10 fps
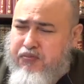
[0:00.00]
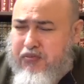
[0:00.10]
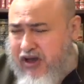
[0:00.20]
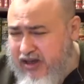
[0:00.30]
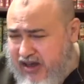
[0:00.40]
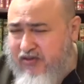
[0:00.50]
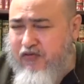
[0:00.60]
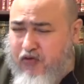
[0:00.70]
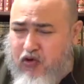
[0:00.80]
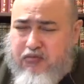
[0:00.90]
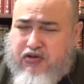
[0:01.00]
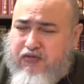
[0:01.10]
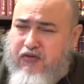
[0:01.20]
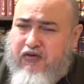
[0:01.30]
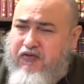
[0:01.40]
again forms
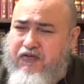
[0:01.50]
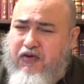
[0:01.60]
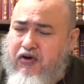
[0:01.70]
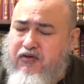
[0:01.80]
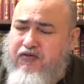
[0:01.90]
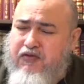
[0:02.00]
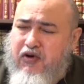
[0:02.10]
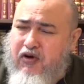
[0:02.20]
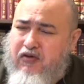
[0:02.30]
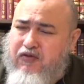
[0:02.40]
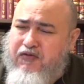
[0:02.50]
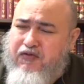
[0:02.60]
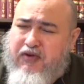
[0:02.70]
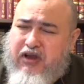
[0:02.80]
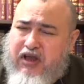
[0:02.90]
of
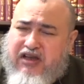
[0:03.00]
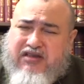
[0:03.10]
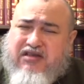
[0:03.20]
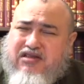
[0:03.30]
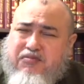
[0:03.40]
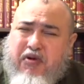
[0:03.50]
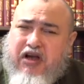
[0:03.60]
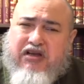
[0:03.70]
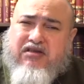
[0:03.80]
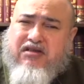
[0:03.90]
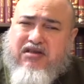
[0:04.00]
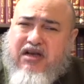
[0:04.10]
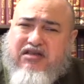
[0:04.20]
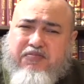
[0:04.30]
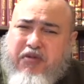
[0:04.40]

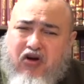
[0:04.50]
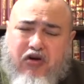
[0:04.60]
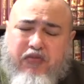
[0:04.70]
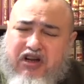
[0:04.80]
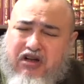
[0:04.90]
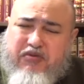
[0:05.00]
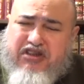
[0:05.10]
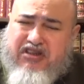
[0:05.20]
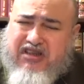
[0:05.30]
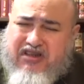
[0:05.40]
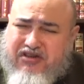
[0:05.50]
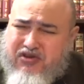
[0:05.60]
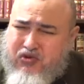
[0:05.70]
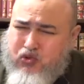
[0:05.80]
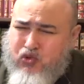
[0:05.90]
exercising power, but in a particularly
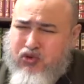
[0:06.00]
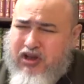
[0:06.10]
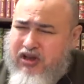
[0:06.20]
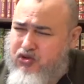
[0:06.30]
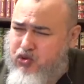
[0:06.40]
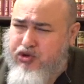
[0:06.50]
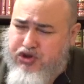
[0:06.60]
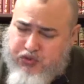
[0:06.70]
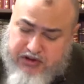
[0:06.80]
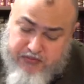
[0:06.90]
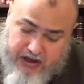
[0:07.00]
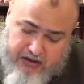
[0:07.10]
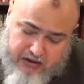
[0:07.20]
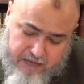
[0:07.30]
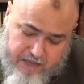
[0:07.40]
cruel and tortuous
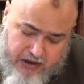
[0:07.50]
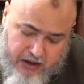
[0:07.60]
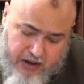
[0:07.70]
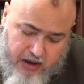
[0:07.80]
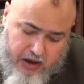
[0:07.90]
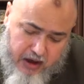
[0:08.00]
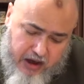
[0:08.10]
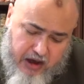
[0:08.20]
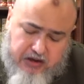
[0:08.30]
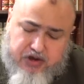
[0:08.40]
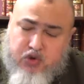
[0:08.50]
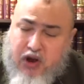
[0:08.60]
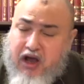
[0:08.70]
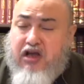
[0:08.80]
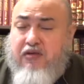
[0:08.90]
manner. And
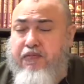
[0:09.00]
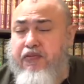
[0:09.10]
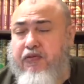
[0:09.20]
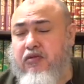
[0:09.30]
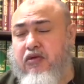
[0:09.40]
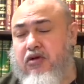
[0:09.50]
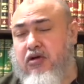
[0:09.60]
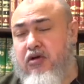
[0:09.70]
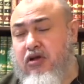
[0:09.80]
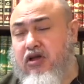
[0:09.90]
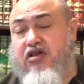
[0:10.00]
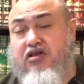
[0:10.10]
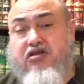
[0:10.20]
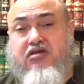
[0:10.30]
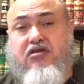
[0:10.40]
Shu'aib
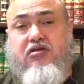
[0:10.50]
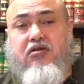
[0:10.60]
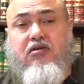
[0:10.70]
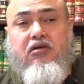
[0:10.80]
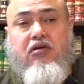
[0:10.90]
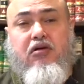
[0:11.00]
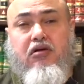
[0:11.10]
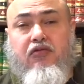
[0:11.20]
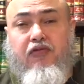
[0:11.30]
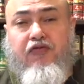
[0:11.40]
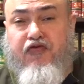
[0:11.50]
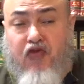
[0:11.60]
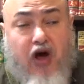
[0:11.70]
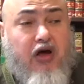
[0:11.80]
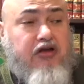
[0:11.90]
is
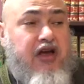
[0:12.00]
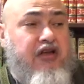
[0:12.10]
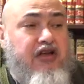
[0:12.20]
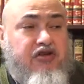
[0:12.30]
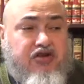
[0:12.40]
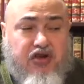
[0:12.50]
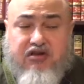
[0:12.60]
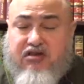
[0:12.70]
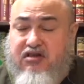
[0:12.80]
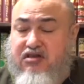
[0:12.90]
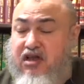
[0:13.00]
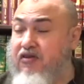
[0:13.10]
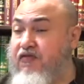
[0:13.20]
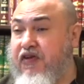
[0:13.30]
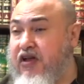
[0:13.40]
fraud and injustice
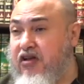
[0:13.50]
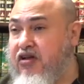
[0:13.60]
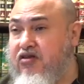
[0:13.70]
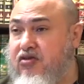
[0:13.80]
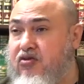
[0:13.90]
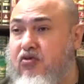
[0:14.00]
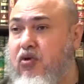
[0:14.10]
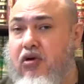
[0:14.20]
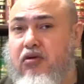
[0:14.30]
and failure to